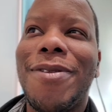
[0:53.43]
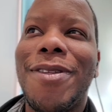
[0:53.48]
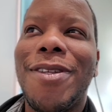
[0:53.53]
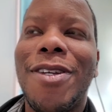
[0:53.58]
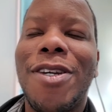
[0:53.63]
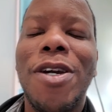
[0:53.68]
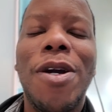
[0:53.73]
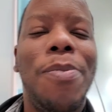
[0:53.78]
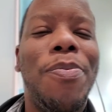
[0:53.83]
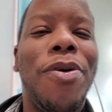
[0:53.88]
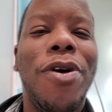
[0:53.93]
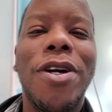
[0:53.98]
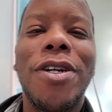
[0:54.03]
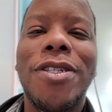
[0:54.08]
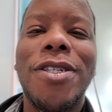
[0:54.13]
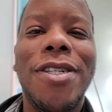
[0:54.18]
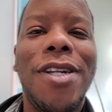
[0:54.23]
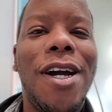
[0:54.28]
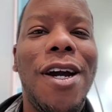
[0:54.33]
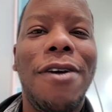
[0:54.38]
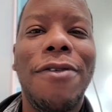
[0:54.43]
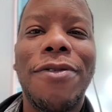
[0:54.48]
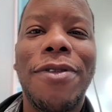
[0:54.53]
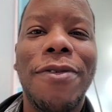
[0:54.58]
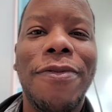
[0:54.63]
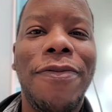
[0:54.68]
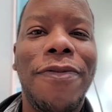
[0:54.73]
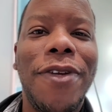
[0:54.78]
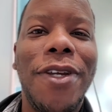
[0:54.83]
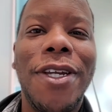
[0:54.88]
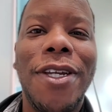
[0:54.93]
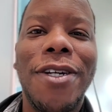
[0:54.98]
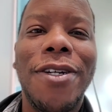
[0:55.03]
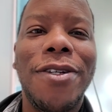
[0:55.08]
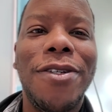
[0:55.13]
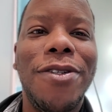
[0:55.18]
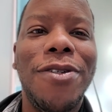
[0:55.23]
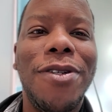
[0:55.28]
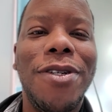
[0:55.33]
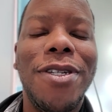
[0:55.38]
good person off the
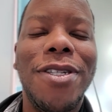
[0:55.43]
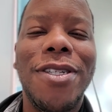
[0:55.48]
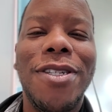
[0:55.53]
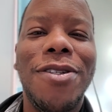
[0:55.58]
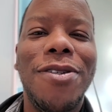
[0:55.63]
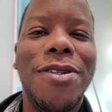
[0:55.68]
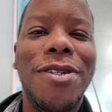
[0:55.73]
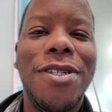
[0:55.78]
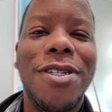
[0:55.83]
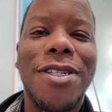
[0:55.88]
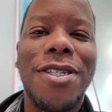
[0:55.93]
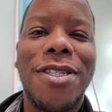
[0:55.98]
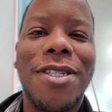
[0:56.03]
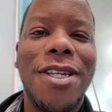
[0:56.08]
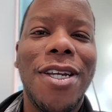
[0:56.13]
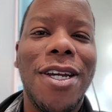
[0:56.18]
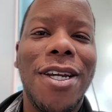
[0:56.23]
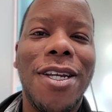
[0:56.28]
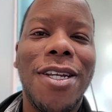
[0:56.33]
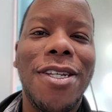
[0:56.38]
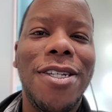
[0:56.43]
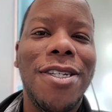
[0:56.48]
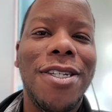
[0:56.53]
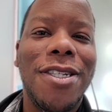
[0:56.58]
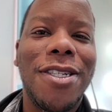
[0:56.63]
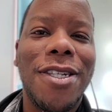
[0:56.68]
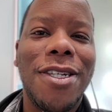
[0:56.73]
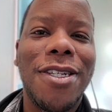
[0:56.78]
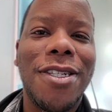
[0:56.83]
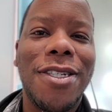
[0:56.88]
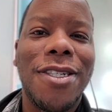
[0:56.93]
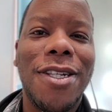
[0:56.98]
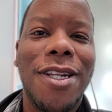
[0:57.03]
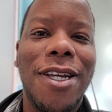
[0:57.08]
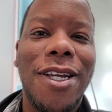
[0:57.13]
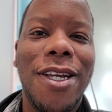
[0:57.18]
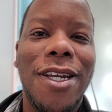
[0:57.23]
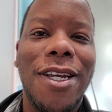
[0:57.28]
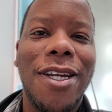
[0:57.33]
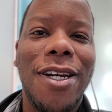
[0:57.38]
field. You can just tell he's
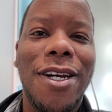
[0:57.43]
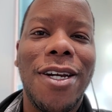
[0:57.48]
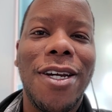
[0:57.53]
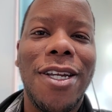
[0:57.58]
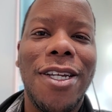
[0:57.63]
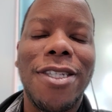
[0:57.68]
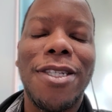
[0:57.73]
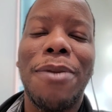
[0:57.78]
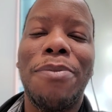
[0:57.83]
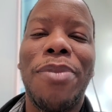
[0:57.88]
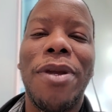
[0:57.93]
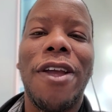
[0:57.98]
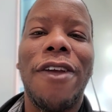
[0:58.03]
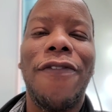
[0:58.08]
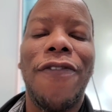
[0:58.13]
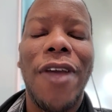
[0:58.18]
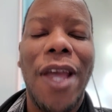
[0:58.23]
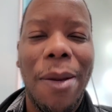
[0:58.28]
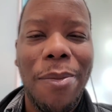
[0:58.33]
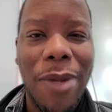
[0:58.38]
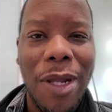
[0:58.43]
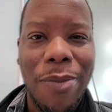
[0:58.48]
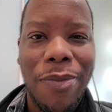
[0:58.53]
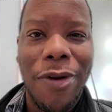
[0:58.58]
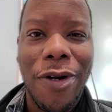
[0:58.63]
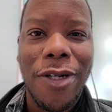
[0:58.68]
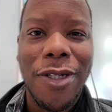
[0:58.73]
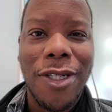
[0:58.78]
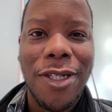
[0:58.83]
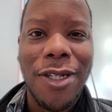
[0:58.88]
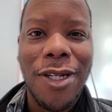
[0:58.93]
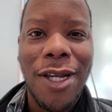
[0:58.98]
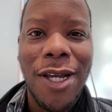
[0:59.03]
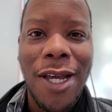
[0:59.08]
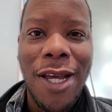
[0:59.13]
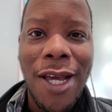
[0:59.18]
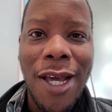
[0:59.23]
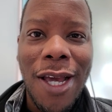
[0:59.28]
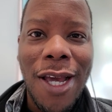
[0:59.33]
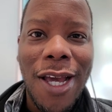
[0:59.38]
a big family person,
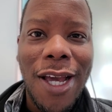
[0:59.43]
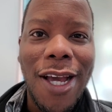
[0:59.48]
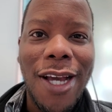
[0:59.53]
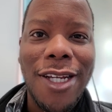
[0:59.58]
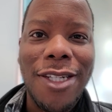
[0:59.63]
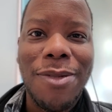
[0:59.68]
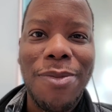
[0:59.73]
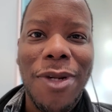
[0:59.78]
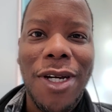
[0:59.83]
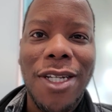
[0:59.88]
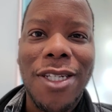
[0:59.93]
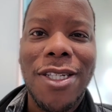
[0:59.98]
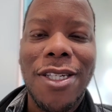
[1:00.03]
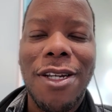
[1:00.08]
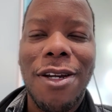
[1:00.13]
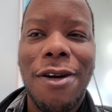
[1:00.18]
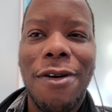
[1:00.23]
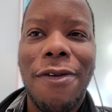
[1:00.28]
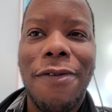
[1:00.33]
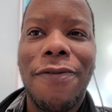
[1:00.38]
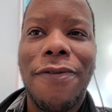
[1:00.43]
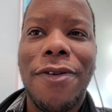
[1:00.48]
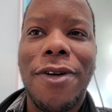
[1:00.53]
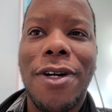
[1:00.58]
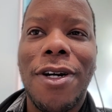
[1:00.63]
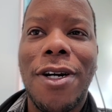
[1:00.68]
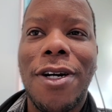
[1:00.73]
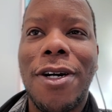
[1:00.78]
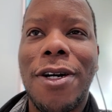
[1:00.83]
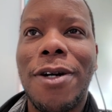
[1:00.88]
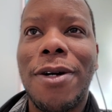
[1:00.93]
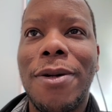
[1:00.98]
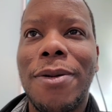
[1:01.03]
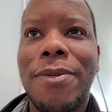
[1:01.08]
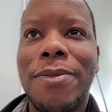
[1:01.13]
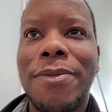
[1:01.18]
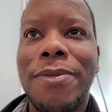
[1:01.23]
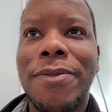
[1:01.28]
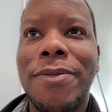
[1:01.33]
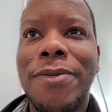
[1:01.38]
as myself.
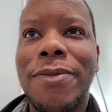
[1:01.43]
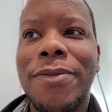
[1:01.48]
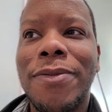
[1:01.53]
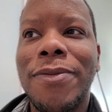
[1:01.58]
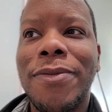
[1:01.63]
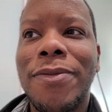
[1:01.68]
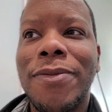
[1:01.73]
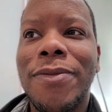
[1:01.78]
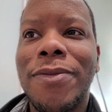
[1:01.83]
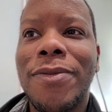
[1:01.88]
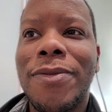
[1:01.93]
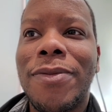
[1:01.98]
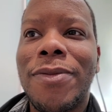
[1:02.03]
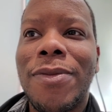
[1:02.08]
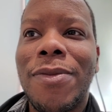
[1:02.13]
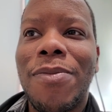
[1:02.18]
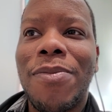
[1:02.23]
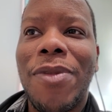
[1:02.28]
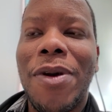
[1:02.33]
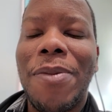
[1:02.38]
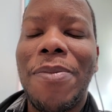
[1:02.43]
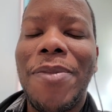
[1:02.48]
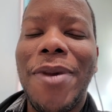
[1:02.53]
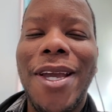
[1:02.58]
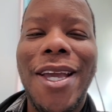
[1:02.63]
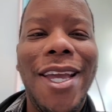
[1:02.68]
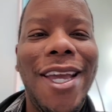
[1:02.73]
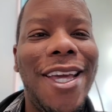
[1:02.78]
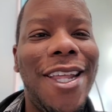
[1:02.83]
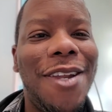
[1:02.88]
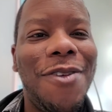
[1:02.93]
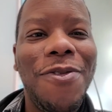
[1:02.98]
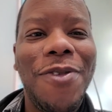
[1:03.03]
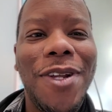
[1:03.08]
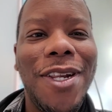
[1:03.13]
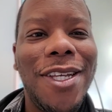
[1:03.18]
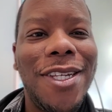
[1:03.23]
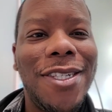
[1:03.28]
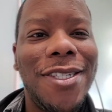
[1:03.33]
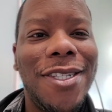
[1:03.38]
But man, it
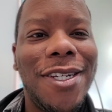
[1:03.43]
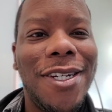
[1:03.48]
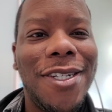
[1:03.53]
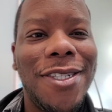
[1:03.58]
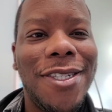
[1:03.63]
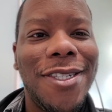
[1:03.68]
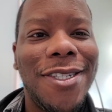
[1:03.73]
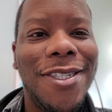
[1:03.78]
really sucks to